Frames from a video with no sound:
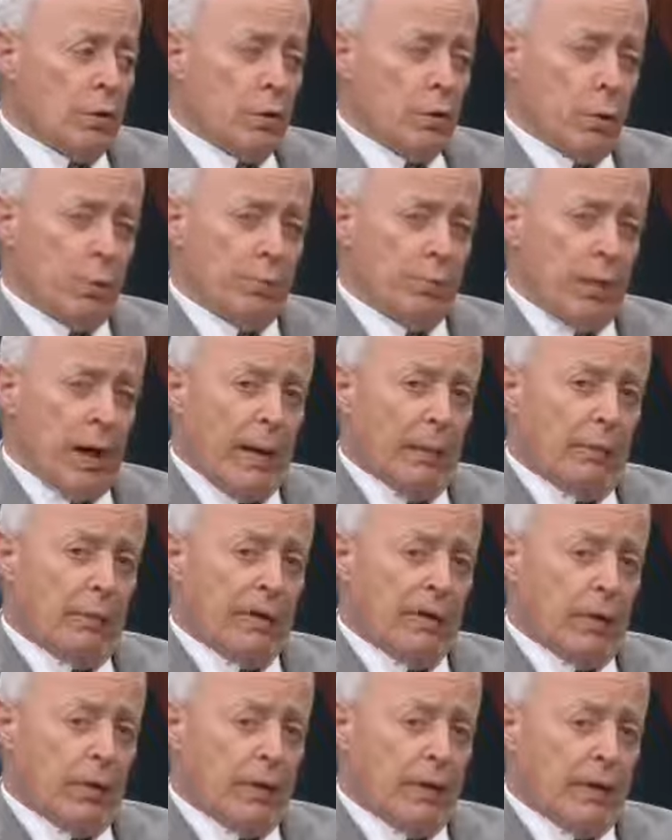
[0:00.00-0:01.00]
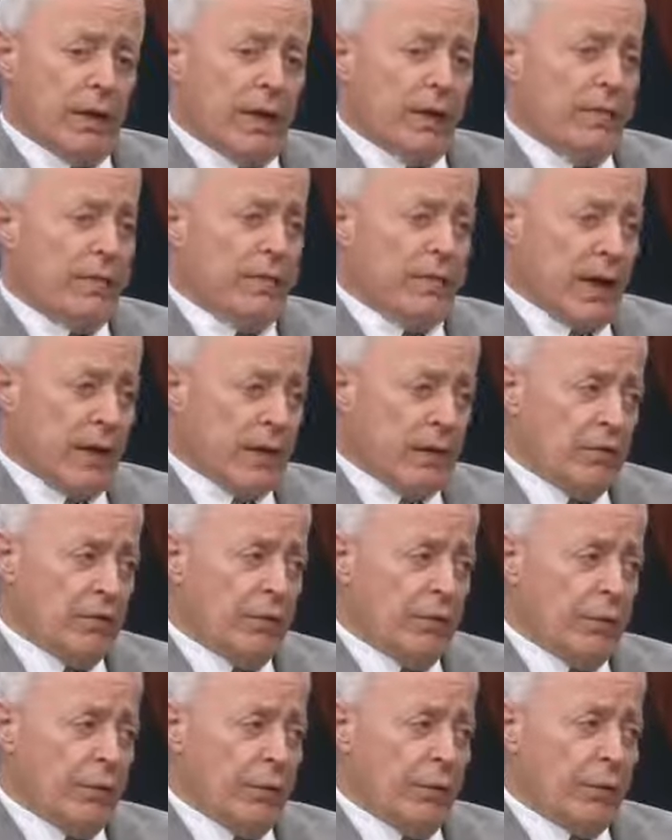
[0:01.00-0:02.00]
we're probably going to get dates
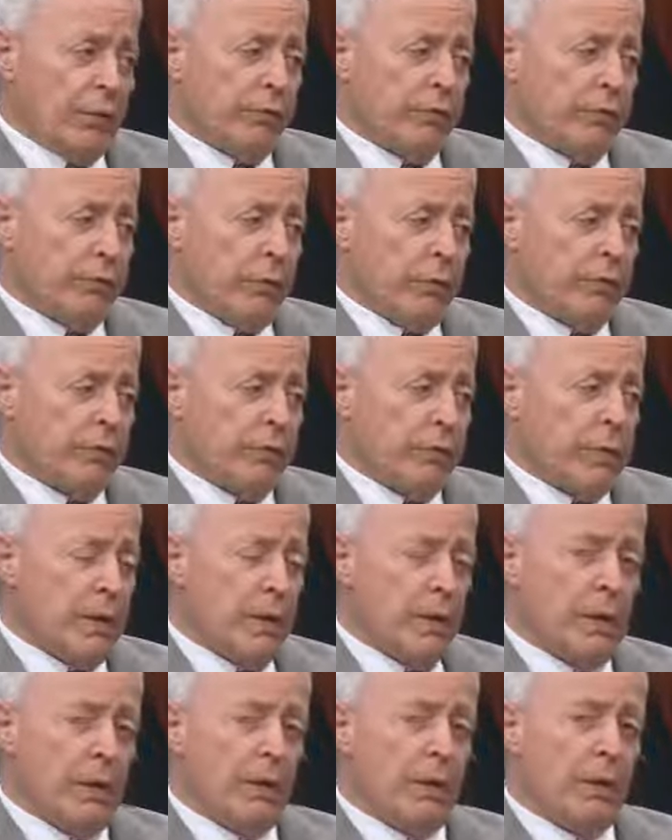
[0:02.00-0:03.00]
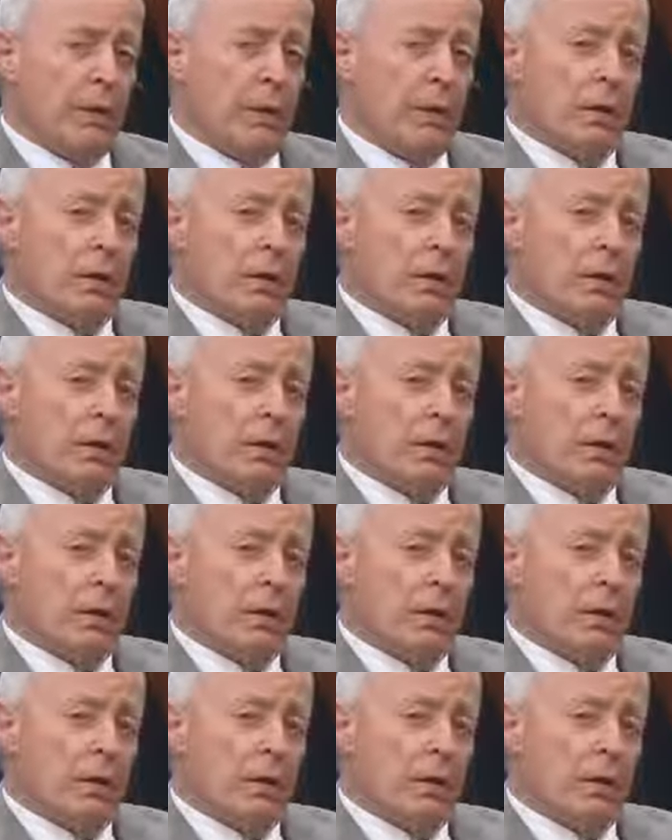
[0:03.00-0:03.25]
for their first meeting